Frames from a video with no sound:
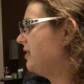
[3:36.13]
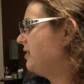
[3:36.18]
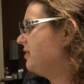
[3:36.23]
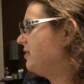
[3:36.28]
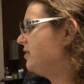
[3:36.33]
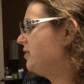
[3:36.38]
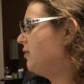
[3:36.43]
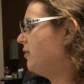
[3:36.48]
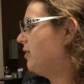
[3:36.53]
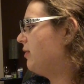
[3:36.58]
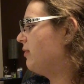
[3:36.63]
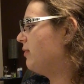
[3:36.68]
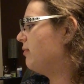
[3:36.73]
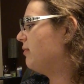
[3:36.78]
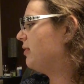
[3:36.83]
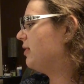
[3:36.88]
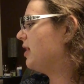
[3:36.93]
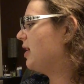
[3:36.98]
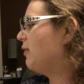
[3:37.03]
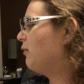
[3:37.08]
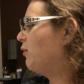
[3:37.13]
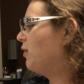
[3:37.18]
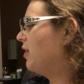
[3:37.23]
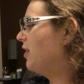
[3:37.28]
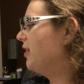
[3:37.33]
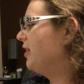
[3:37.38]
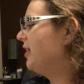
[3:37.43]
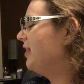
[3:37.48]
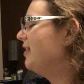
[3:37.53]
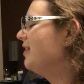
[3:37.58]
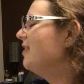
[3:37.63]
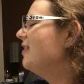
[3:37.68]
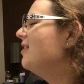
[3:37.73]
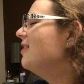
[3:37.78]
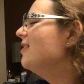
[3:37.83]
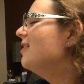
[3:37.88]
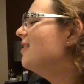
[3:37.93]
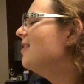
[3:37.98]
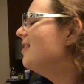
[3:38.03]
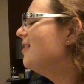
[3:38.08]
it's knowing when we're not wanted.
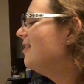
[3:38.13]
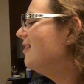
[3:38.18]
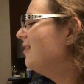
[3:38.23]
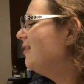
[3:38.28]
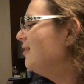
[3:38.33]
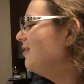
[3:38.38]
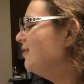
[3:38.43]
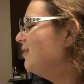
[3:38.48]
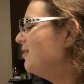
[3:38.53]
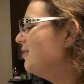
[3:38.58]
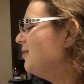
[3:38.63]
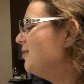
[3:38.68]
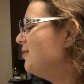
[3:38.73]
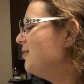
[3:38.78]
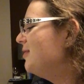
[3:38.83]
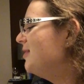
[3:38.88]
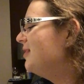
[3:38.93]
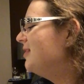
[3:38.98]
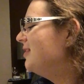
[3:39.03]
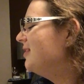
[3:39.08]
Aww.